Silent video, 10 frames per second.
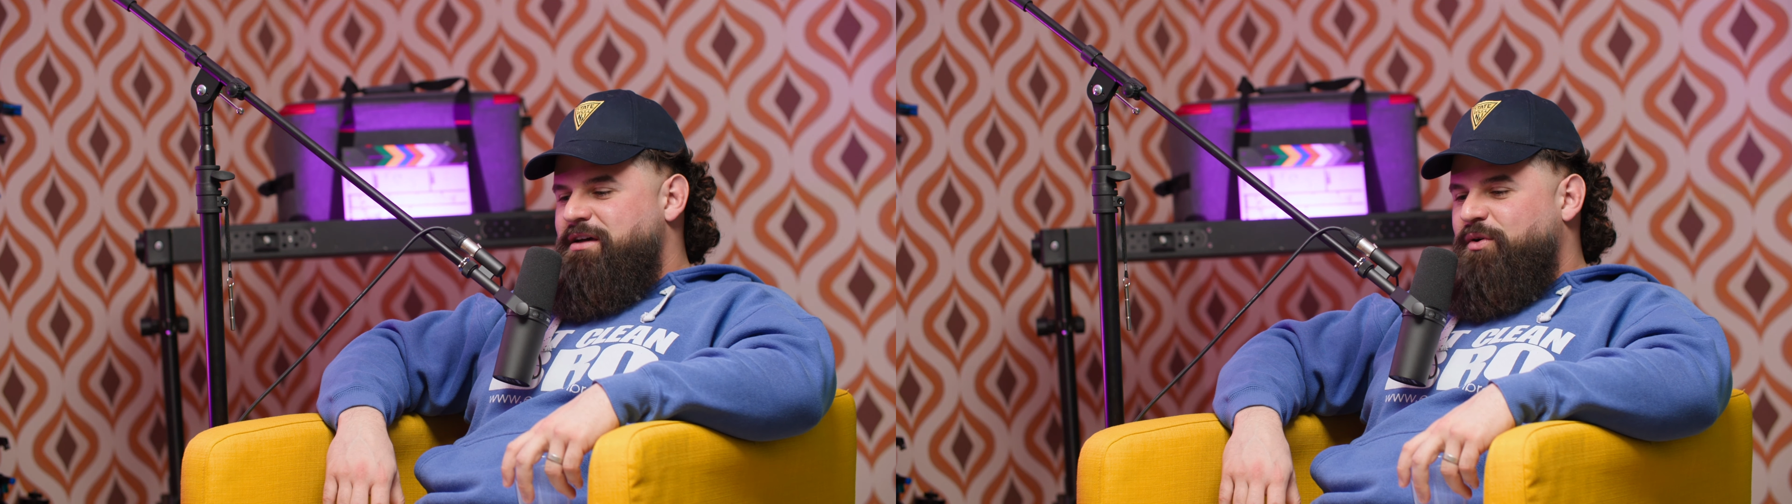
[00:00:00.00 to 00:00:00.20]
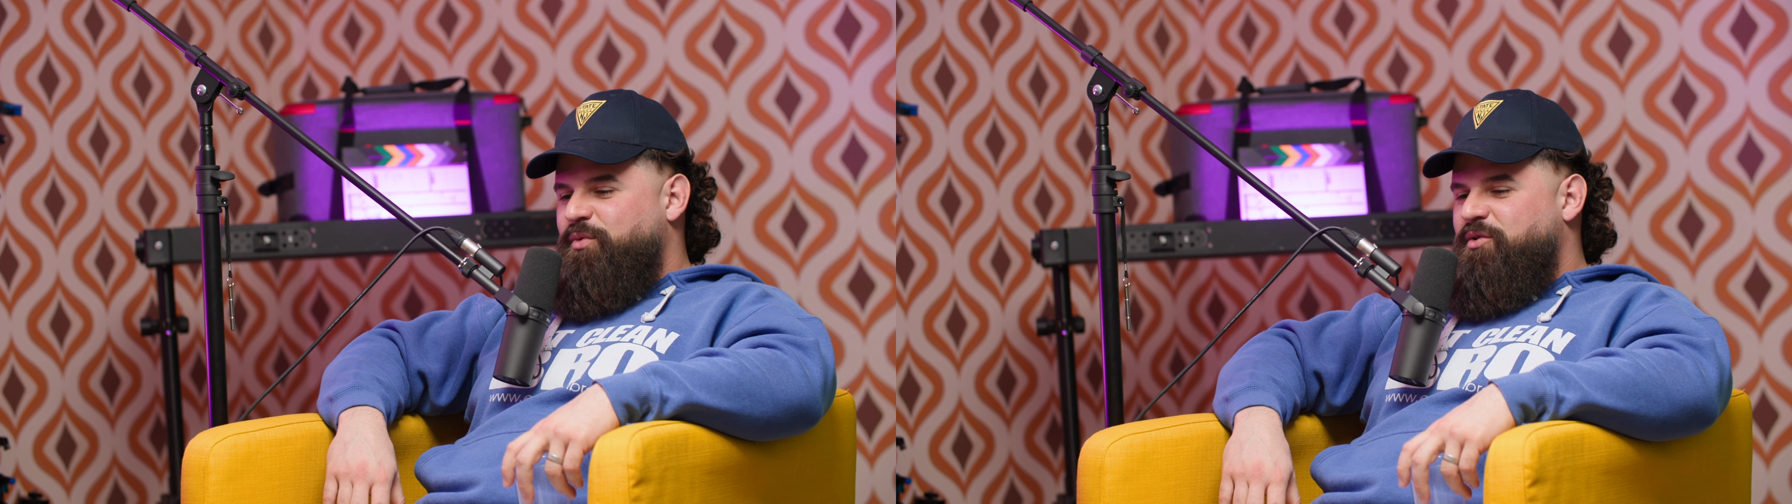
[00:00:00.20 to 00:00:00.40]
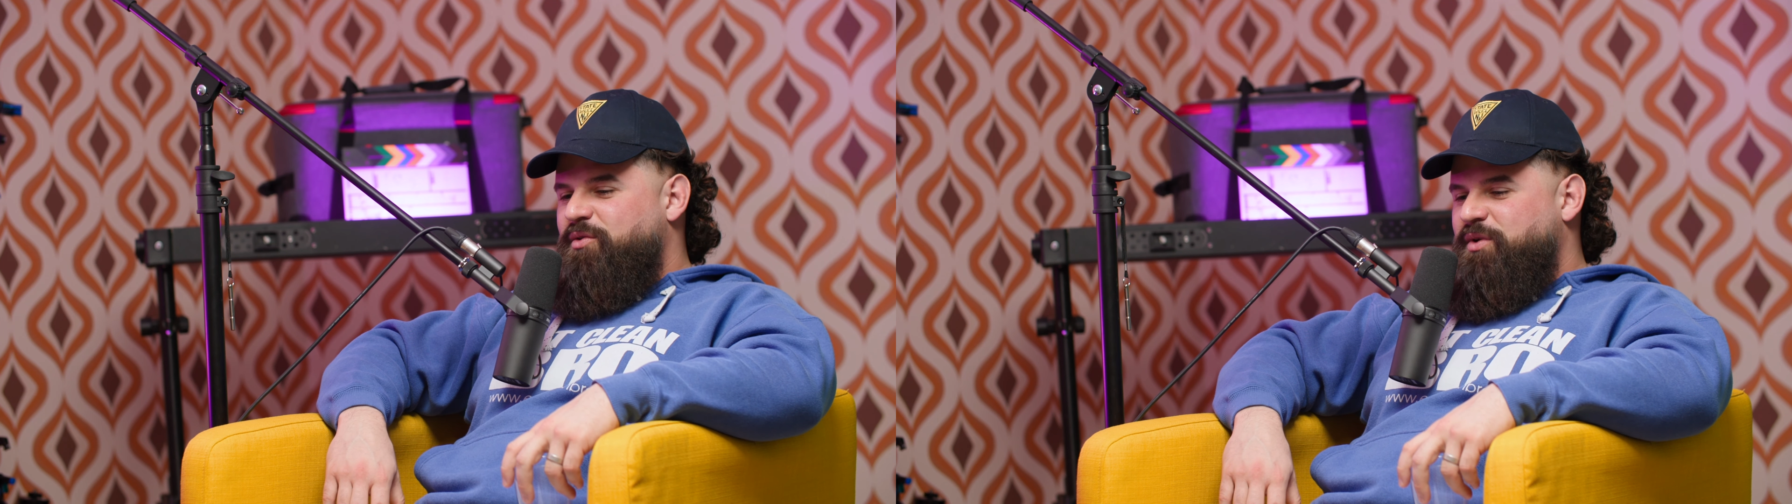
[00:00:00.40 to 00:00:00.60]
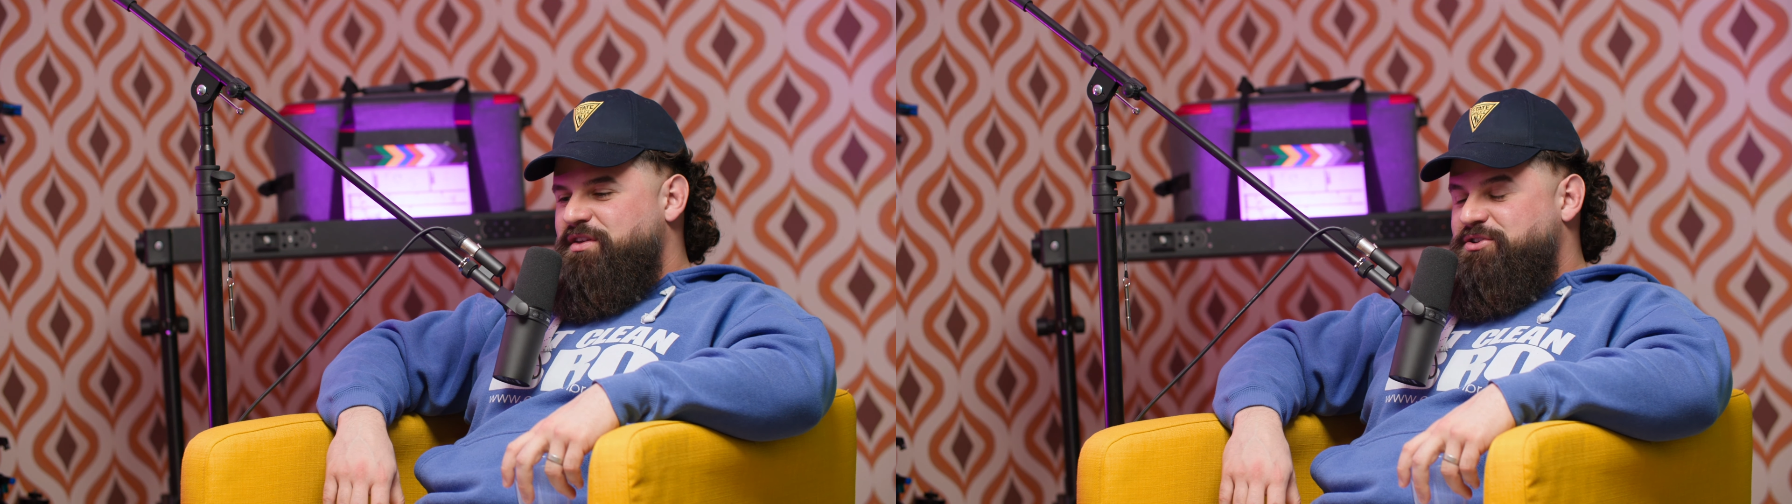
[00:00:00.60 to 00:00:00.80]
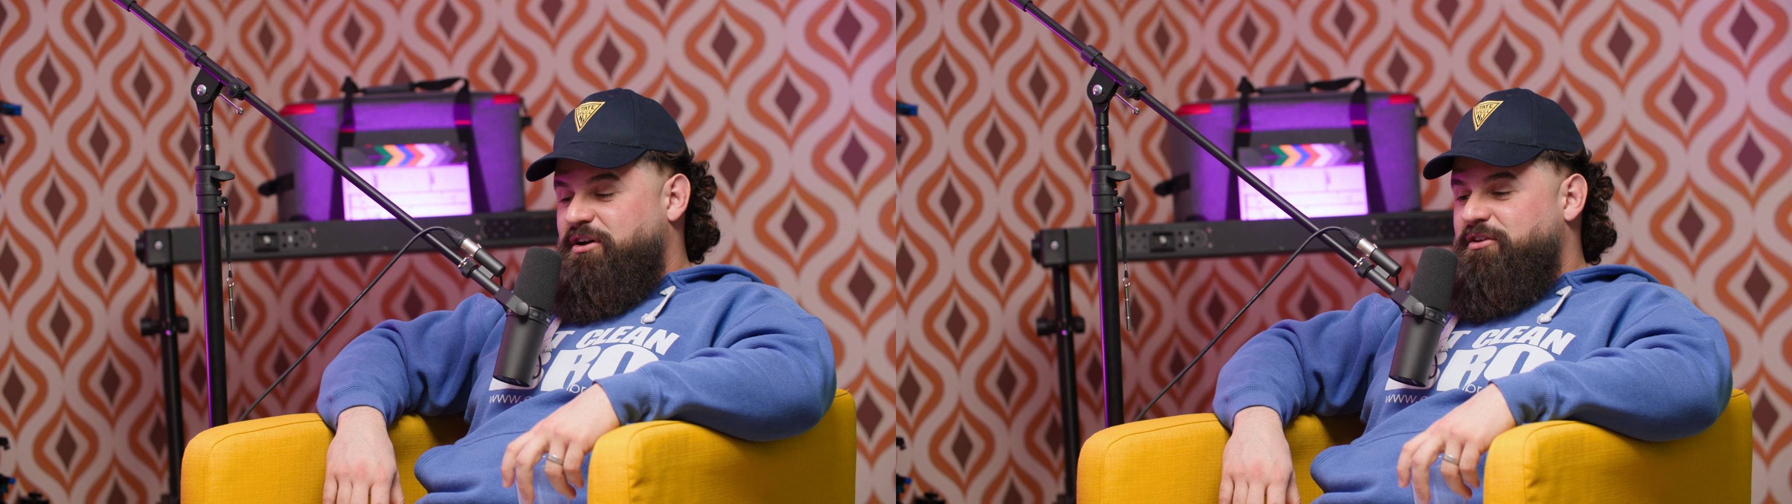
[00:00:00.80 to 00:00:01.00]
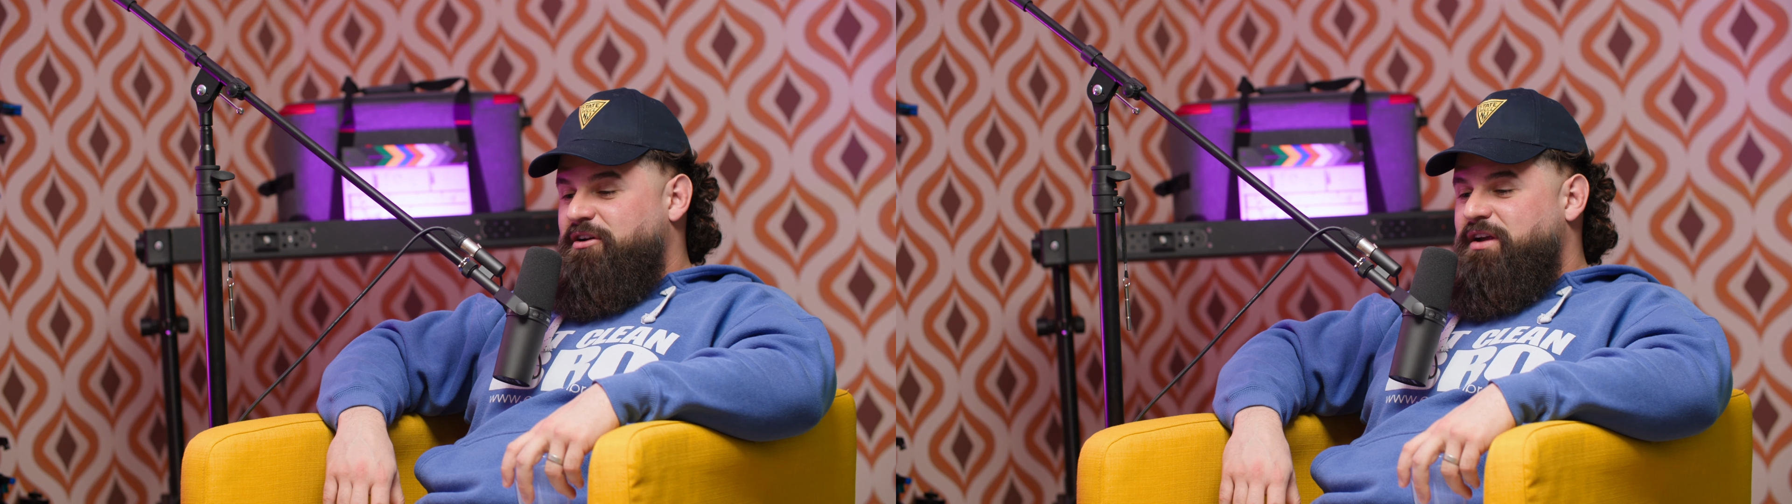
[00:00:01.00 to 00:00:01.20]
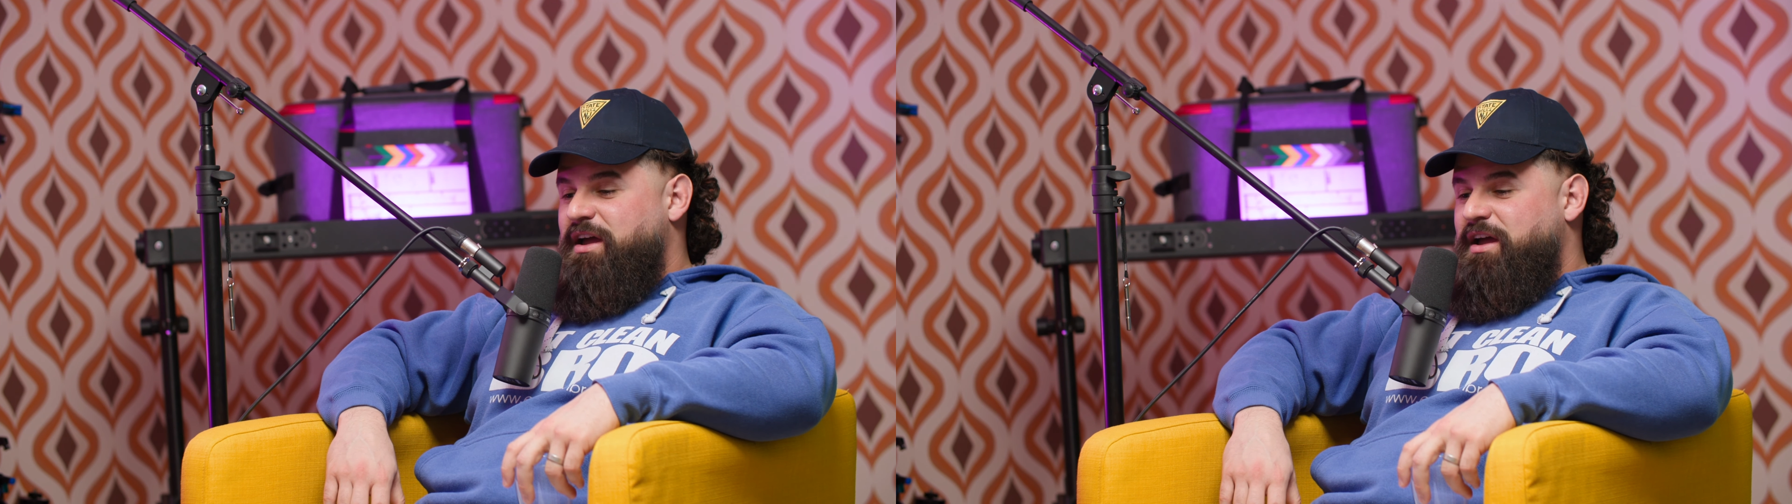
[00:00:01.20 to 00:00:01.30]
but we were with each other